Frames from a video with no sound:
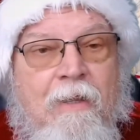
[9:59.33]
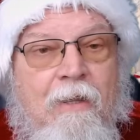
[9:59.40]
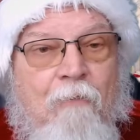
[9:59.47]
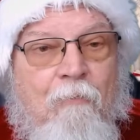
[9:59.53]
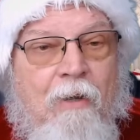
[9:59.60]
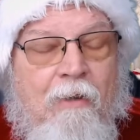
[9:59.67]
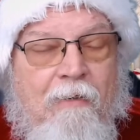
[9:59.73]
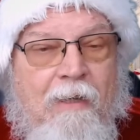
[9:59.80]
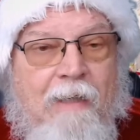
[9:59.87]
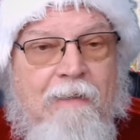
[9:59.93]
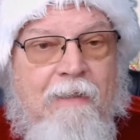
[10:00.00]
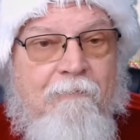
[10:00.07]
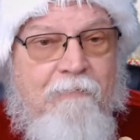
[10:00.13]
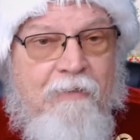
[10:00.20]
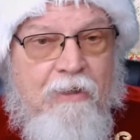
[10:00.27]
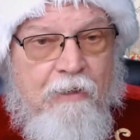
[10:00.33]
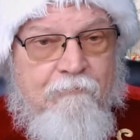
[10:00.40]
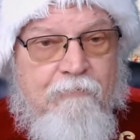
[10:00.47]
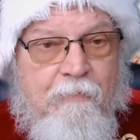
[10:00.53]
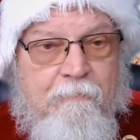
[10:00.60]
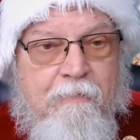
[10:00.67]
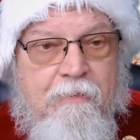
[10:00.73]
Well, I love to
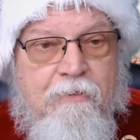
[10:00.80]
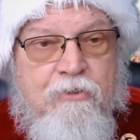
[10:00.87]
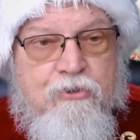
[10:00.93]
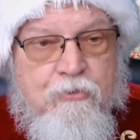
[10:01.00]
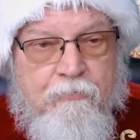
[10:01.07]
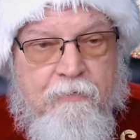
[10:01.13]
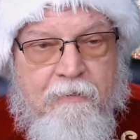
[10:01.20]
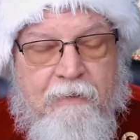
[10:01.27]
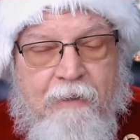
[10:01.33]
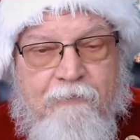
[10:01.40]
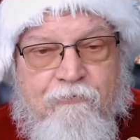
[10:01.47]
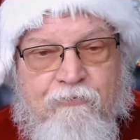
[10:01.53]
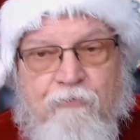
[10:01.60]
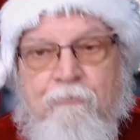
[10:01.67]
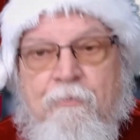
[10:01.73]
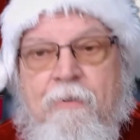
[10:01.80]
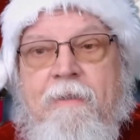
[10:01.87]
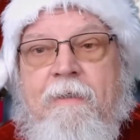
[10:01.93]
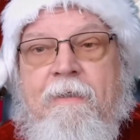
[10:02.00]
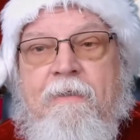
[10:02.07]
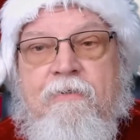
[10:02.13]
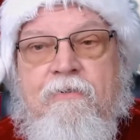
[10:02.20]
hear from children like
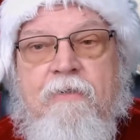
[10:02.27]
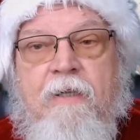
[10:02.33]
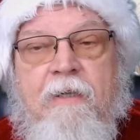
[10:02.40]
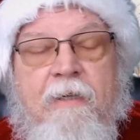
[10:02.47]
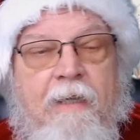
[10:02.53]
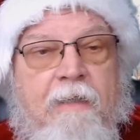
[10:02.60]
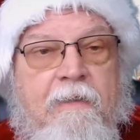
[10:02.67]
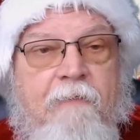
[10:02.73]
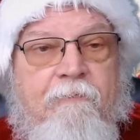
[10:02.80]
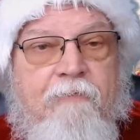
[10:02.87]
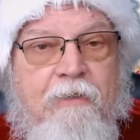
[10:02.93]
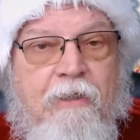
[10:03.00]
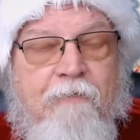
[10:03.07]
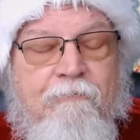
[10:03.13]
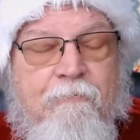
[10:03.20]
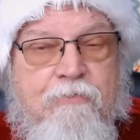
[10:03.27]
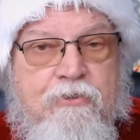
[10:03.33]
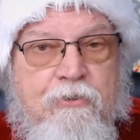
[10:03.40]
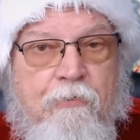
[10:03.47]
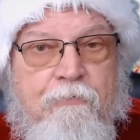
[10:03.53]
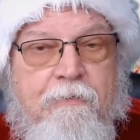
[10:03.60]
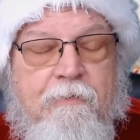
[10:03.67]
Serenity, and love to hear from
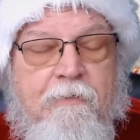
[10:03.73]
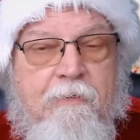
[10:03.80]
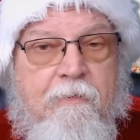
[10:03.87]
children,